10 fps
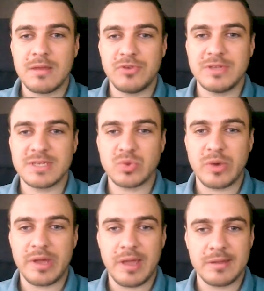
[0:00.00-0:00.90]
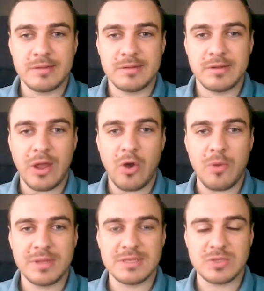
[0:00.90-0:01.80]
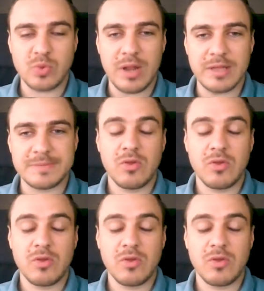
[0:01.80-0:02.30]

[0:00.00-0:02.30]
reasons why I recommend this wallet.